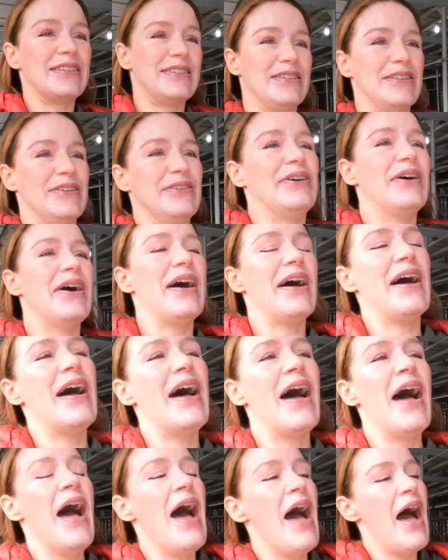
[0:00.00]
So
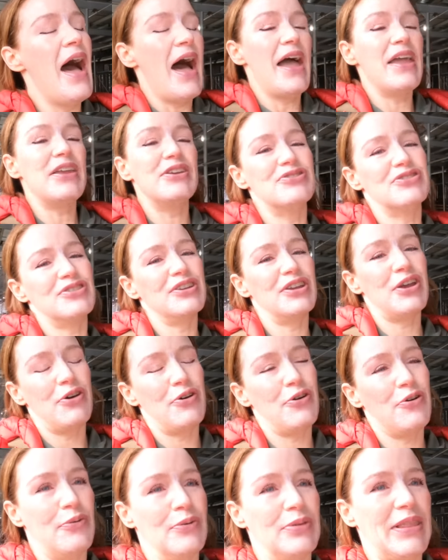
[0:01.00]
I usually
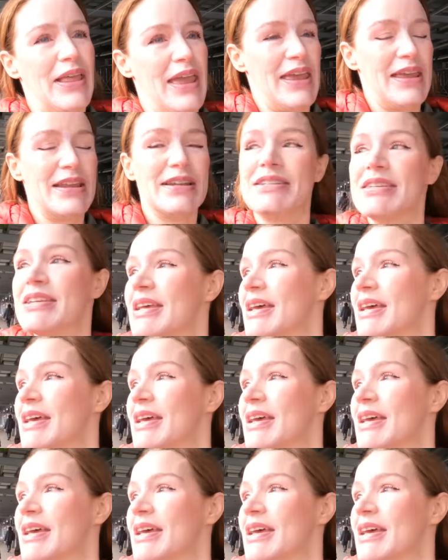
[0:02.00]
go late.